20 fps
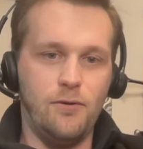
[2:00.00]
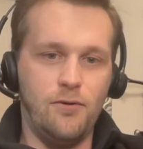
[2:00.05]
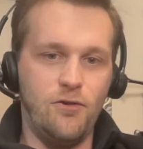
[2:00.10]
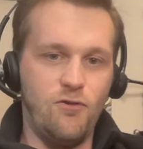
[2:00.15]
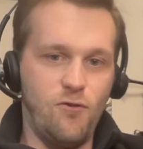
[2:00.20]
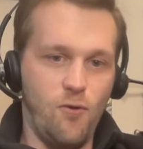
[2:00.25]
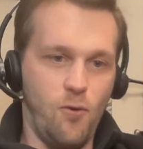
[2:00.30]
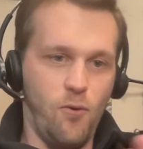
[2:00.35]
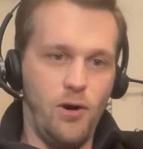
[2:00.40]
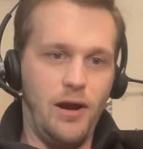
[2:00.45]

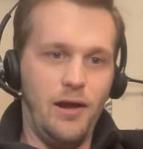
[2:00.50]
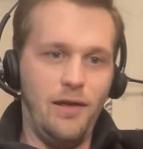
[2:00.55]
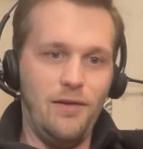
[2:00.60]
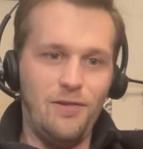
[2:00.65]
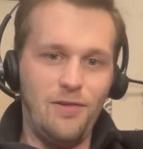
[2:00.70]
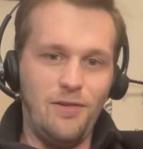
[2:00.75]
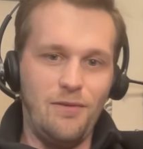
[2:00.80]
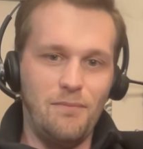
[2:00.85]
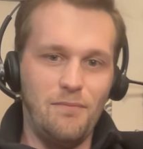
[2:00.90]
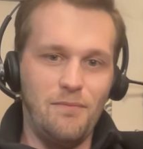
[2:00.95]

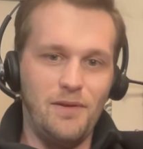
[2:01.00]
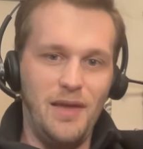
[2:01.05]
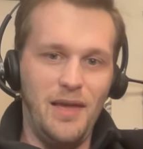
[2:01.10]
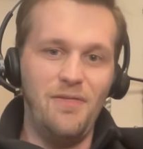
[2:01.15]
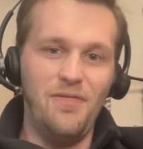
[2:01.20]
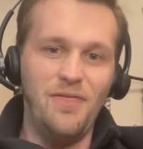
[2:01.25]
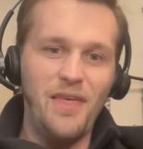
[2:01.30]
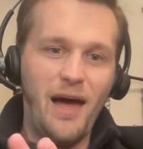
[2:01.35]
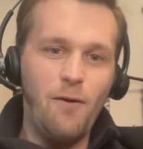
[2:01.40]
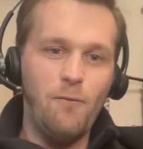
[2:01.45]
stories
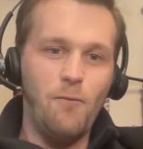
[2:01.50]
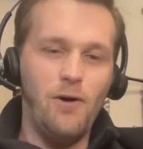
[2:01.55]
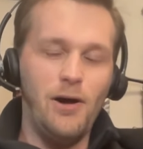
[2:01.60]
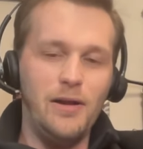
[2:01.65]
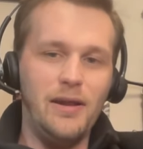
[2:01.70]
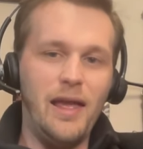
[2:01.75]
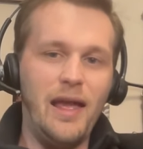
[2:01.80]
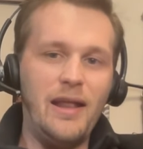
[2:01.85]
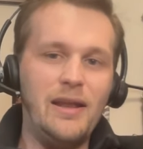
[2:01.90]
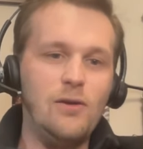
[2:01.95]
in that
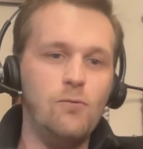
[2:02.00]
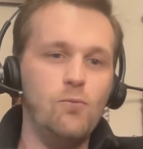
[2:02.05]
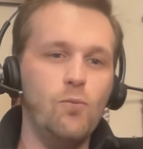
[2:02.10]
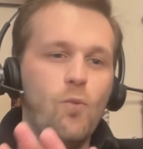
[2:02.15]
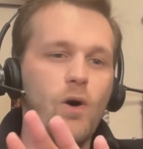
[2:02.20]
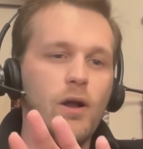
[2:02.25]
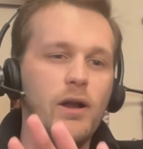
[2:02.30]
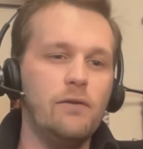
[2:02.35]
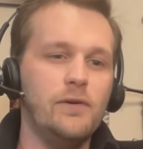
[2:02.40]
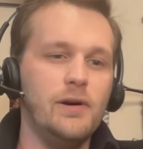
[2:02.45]
one, and
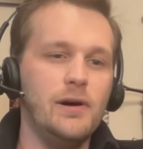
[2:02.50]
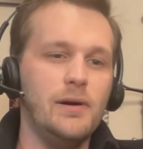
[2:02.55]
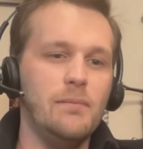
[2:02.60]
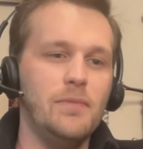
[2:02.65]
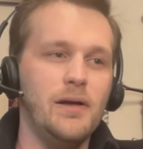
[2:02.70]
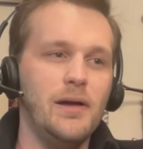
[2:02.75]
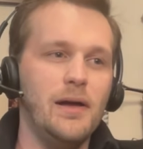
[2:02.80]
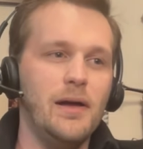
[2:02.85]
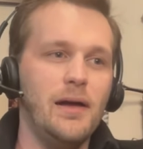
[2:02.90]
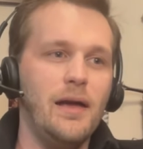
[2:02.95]
in one of
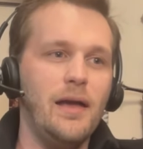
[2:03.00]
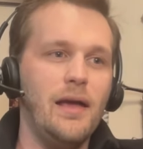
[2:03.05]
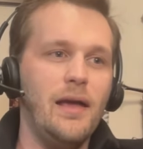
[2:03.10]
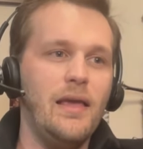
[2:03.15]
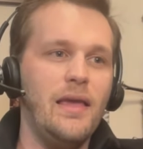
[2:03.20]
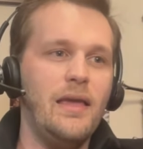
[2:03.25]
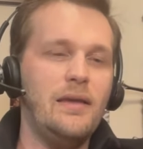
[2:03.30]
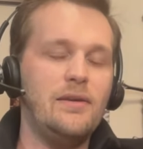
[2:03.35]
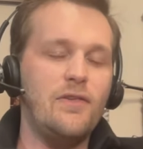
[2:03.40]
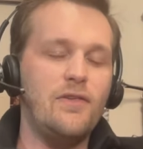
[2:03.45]
them,
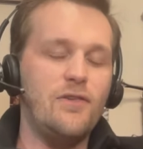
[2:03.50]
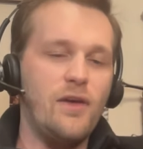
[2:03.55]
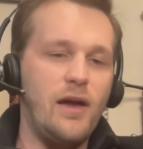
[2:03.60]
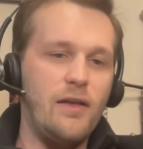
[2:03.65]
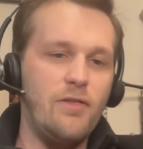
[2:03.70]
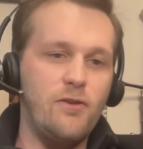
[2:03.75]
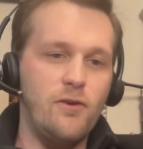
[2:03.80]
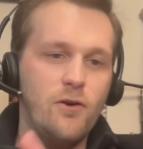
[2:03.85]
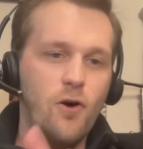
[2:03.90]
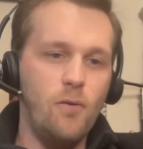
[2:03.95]
he
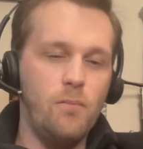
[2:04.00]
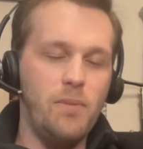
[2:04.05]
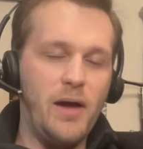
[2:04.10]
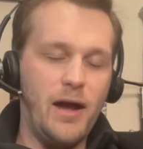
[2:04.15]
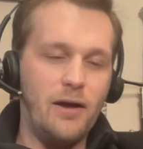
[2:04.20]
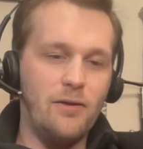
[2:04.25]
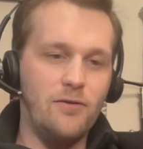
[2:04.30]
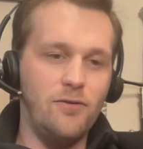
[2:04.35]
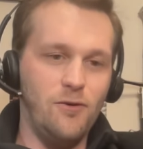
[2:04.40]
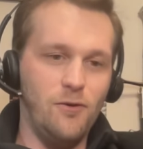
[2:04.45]
decides to go
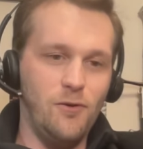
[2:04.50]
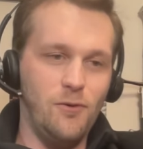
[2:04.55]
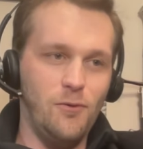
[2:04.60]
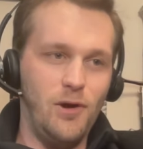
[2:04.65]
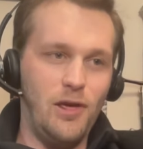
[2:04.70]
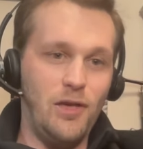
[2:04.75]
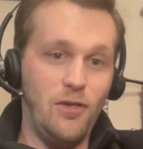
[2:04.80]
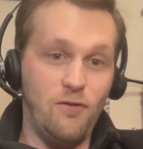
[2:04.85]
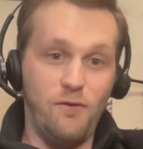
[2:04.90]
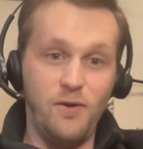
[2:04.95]
back
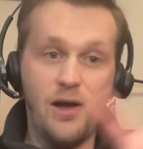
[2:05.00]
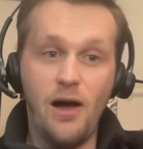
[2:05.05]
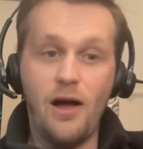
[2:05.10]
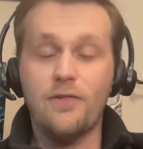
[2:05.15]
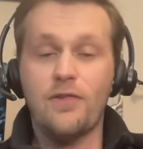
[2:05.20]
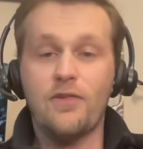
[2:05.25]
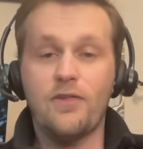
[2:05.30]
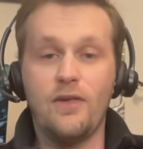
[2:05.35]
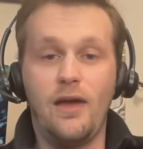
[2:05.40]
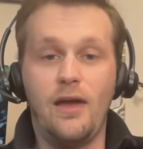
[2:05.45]
to his
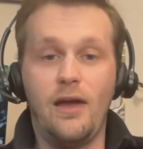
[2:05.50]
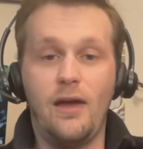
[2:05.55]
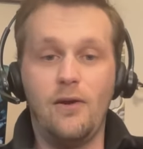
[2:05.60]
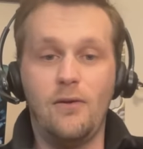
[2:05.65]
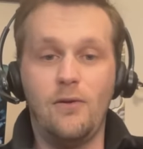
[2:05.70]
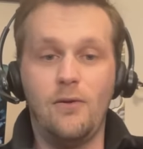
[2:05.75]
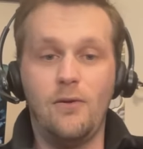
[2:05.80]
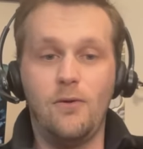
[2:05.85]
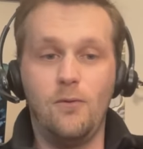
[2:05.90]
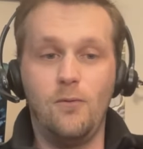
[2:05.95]

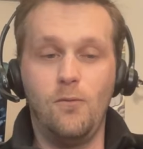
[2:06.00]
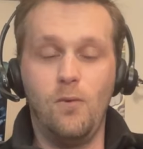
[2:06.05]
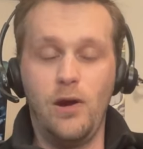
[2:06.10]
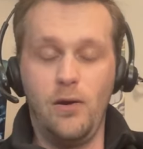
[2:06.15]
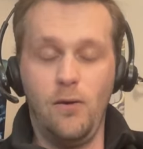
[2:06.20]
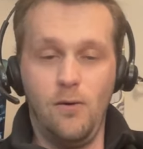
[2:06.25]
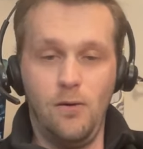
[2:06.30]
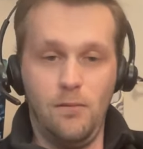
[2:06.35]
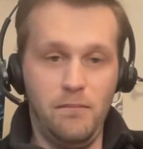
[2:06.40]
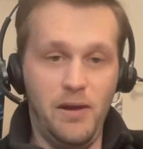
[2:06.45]
fiance, who
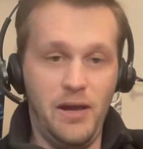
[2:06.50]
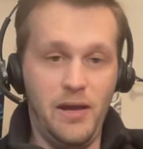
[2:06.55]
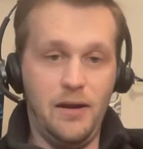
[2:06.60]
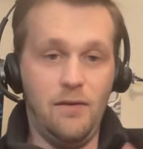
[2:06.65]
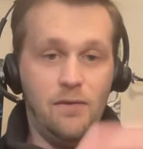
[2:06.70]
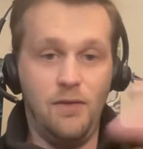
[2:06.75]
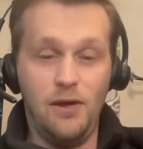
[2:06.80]
we'll meet in the